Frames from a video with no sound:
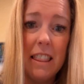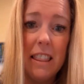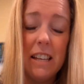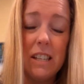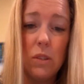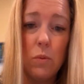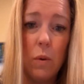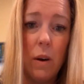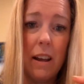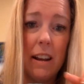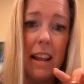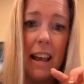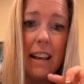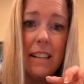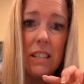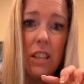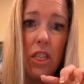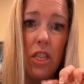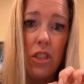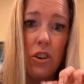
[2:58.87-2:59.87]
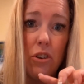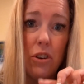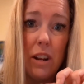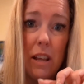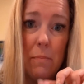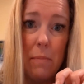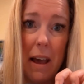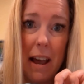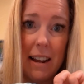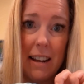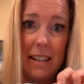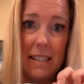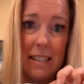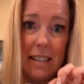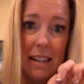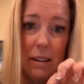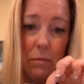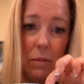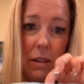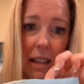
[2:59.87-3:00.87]
This one has 30
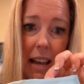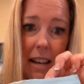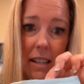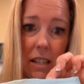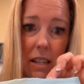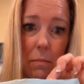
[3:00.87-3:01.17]
packets in it, will last a